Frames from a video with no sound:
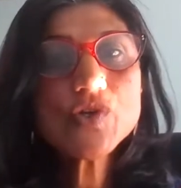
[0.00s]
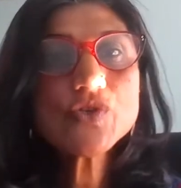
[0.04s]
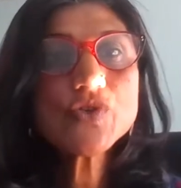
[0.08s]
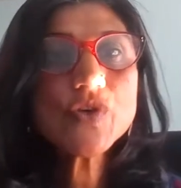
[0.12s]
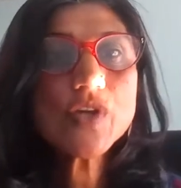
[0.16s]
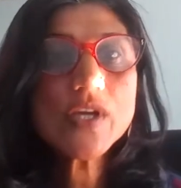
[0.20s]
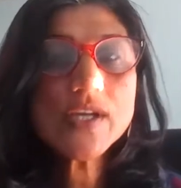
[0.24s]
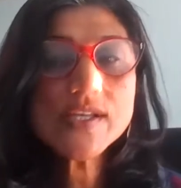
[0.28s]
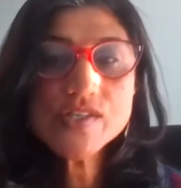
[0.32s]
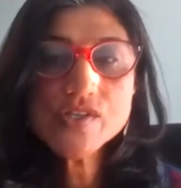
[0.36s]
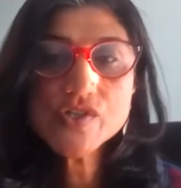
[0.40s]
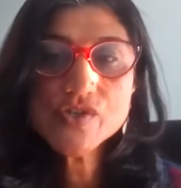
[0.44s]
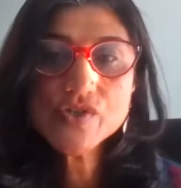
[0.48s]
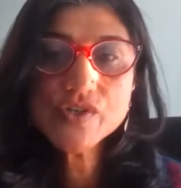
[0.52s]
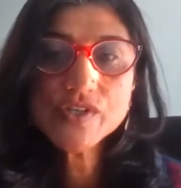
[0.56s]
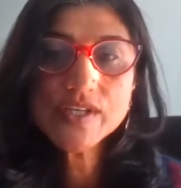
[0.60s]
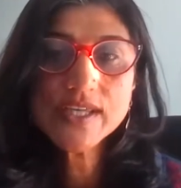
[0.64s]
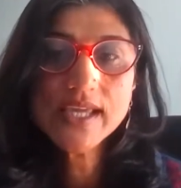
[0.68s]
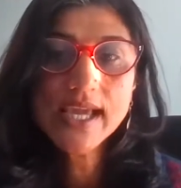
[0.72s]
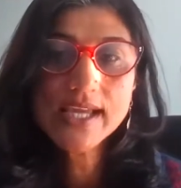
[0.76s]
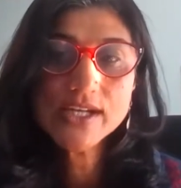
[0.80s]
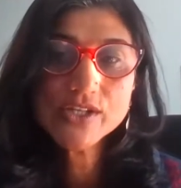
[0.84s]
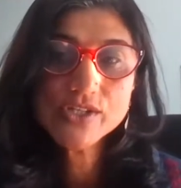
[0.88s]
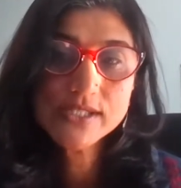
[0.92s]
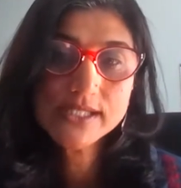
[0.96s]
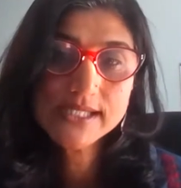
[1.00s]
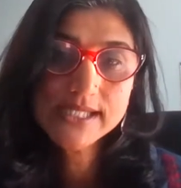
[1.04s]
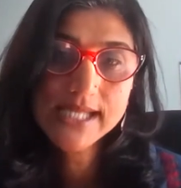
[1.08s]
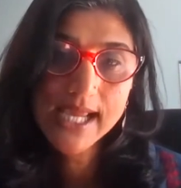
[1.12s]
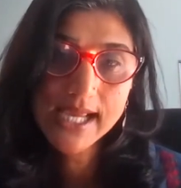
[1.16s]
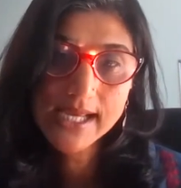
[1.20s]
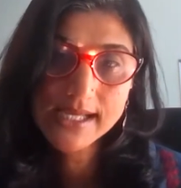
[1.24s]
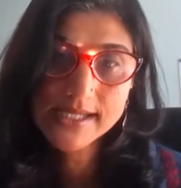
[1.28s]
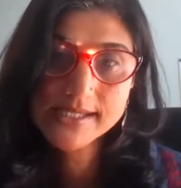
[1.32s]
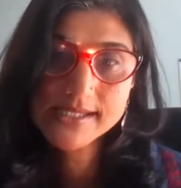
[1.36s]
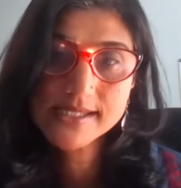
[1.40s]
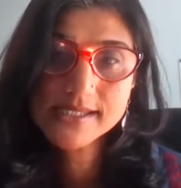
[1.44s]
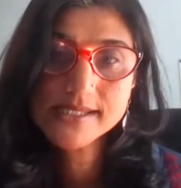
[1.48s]
to history and to
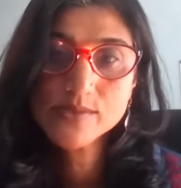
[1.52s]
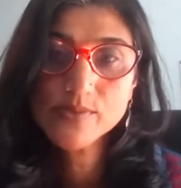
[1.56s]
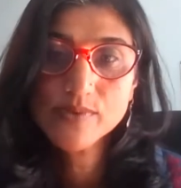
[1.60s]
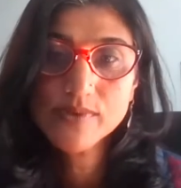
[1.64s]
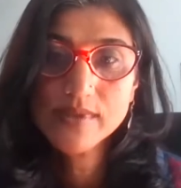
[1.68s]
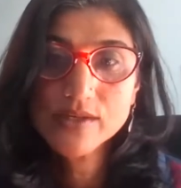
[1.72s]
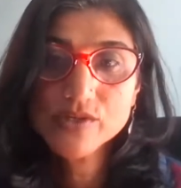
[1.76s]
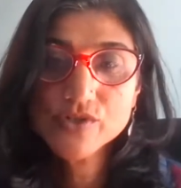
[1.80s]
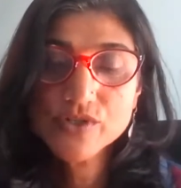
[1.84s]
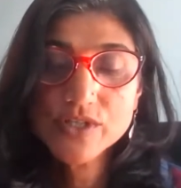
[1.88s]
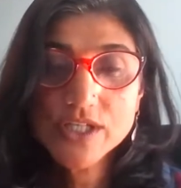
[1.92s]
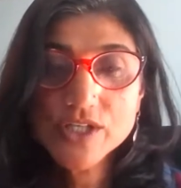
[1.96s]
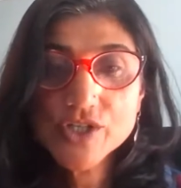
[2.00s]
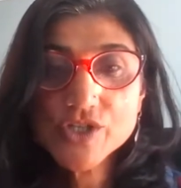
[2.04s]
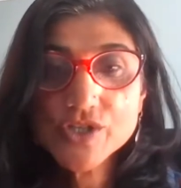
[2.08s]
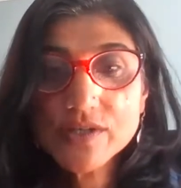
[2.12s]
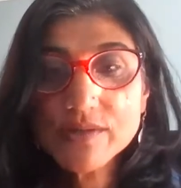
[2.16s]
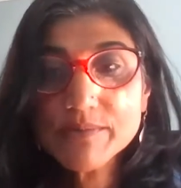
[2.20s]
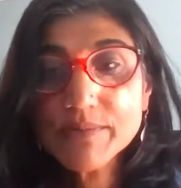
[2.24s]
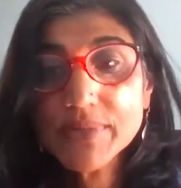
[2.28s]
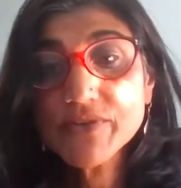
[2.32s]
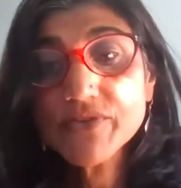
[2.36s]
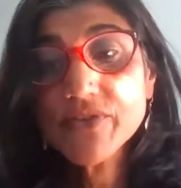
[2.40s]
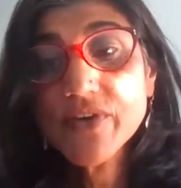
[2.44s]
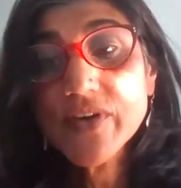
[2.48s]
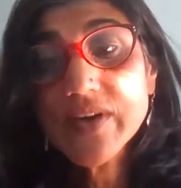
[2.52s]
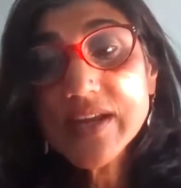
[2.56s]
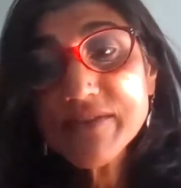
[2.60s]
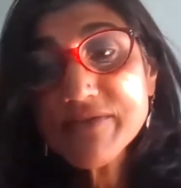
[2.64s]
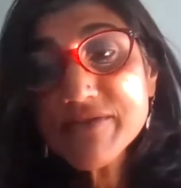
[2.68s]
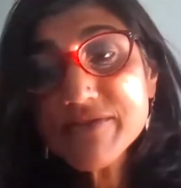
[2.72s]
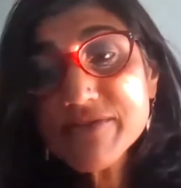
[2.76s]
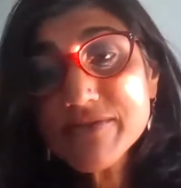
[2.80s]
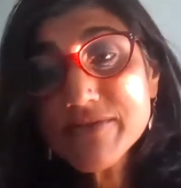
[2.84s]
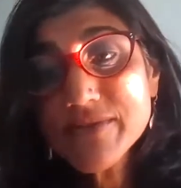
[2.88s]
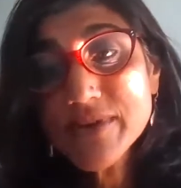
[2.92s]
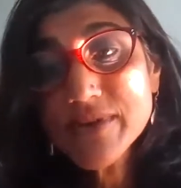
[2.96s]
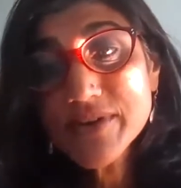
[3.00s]
texts within tradition, but very
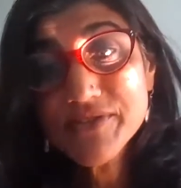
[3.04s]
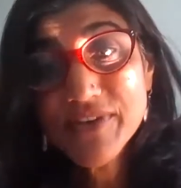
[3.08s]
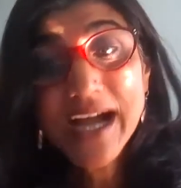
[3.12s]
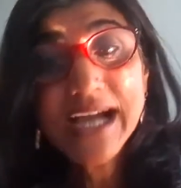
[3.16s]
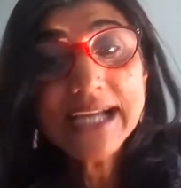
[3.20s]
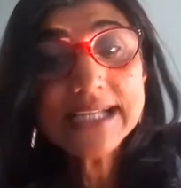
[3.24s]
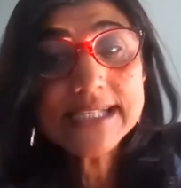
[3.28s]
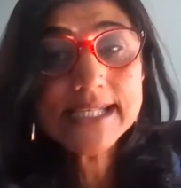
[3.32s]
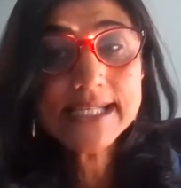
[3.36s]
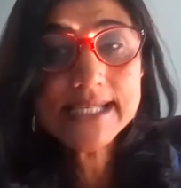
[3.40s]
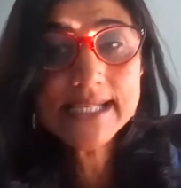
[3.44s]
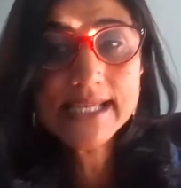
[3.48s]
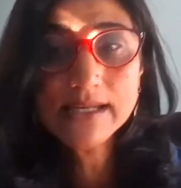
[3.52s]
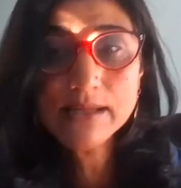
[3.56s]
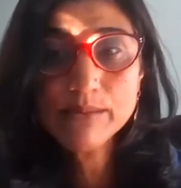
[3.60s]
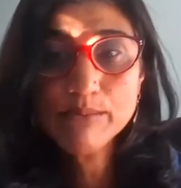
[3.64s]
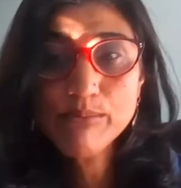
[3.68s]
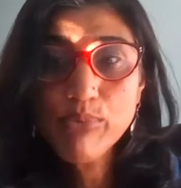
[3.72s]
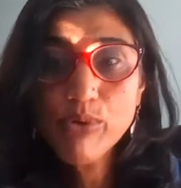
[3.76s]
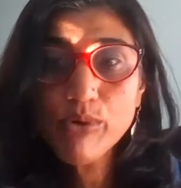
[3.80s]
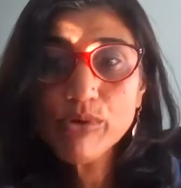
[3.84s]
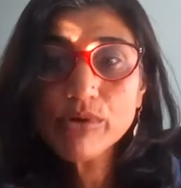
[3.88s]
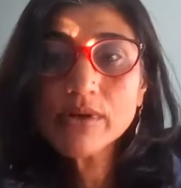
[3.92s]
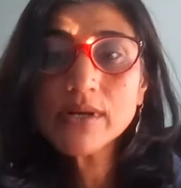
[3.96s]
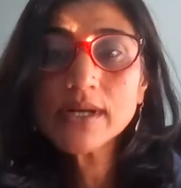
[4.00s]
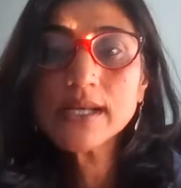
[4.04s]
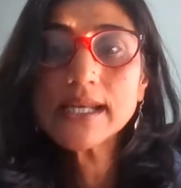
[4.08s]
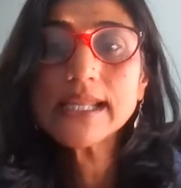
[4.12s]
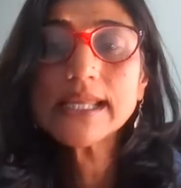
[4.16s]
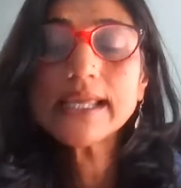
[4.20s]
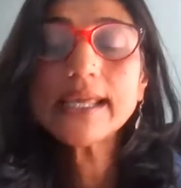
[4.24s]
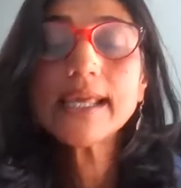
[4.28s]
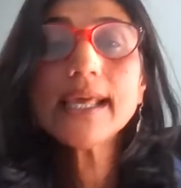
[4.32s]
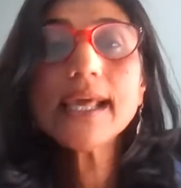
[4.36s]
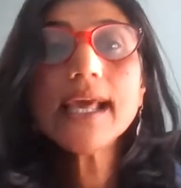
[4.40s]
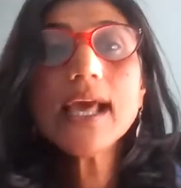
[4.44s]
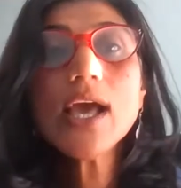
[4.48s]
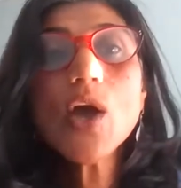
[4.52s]
vitally and
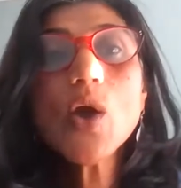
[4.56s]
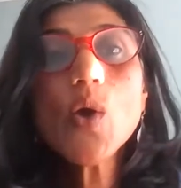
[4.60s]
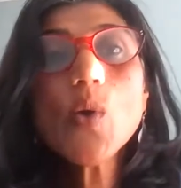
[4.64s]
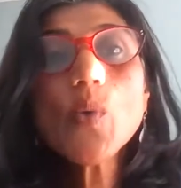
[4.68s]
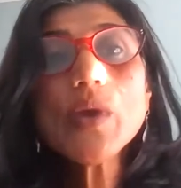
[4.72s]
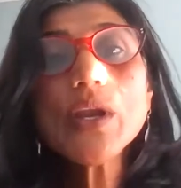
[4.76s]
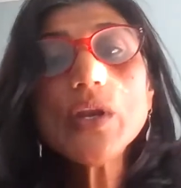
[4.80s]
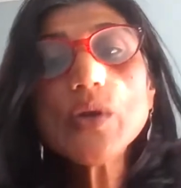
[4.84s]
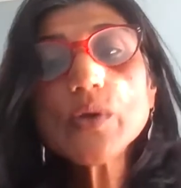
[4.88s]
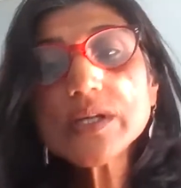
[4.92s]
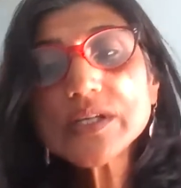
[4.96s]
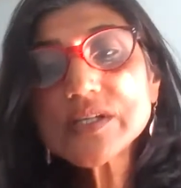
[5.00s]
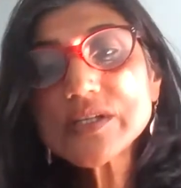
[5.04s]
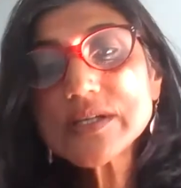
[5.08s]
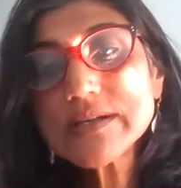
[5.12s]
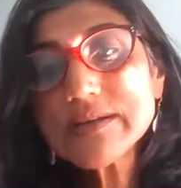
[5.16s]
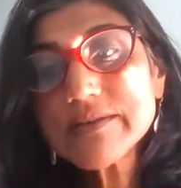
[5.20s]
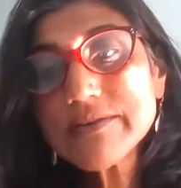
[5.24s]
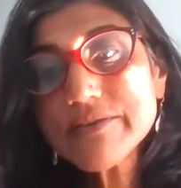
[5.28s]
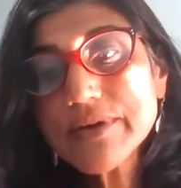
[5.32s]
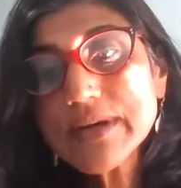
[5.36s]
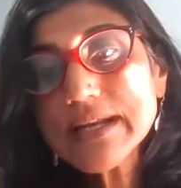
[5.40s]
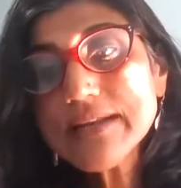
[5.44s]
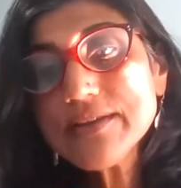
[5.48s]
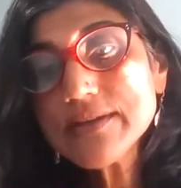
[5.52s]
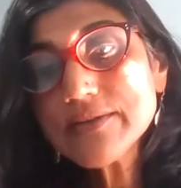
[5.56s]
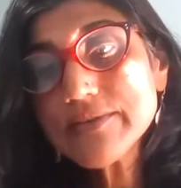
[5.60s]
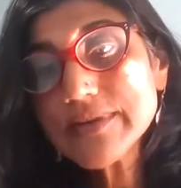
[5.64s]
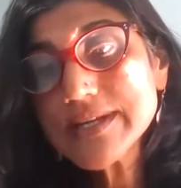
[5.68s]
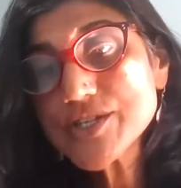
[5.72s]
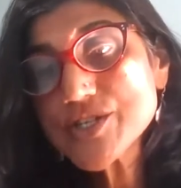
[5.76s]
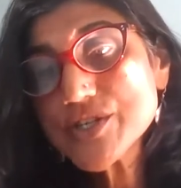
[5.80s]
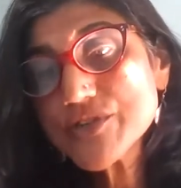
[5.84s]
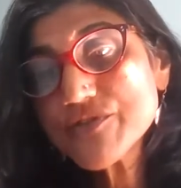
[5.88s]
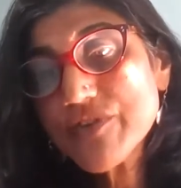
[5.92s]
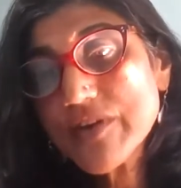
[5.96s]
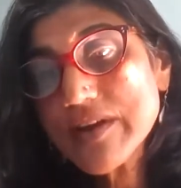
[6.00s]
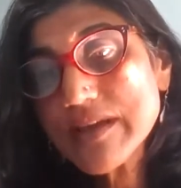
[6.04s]
importantly, we look at
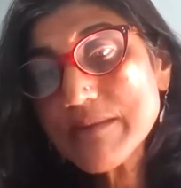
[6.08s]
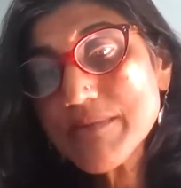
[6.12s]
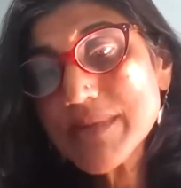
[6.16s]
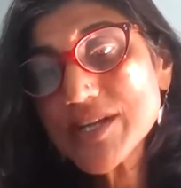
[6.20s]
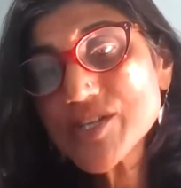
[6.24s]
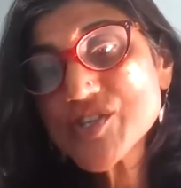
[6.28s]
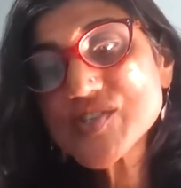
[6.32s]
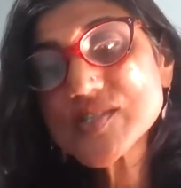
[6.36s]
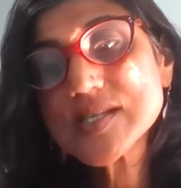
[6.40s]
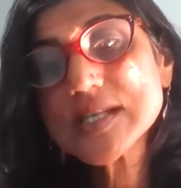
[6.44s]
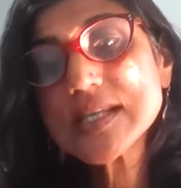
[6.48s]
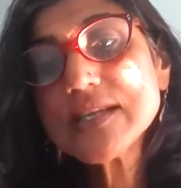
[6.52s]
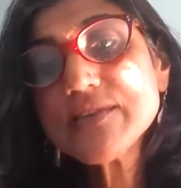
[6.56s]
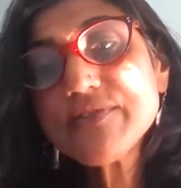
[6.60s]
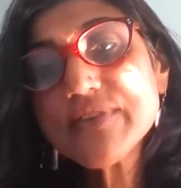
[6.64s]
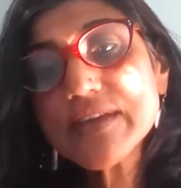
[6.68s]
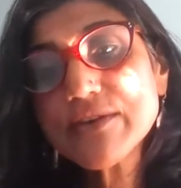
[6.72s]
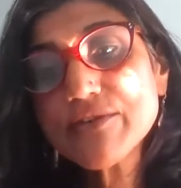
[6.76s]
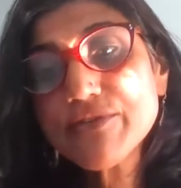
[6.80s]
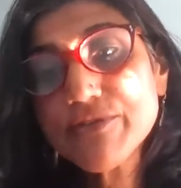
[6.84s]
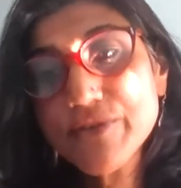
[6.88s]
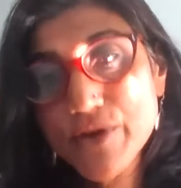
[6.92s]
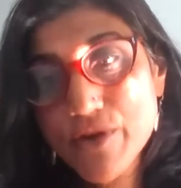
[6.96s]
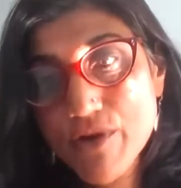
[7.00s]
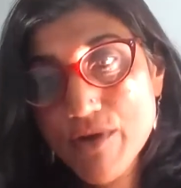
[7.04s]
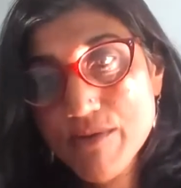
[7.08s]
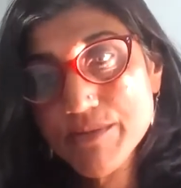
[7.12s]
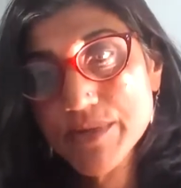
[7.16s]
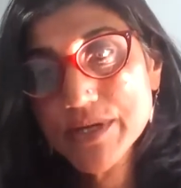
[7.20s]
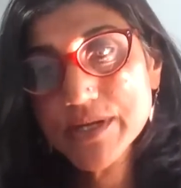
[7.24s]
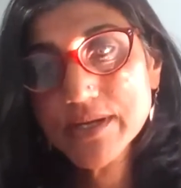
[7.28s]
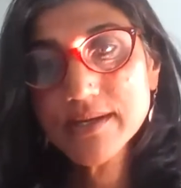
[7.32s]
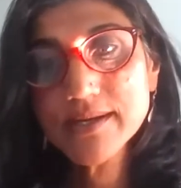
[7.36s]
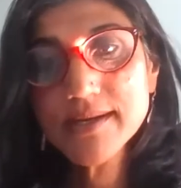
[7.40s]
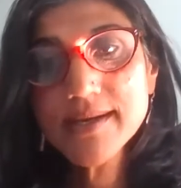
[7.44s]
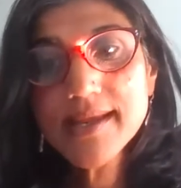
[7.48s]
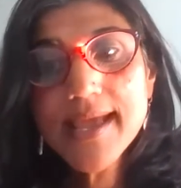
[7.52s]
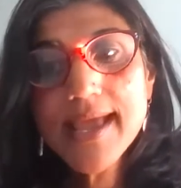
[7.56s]
religion very much as a living
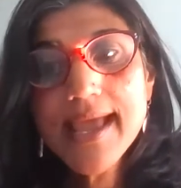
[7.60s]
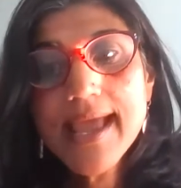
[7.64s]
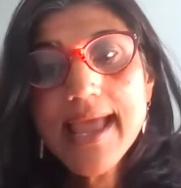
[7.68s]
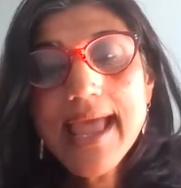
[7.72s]
phenomenon.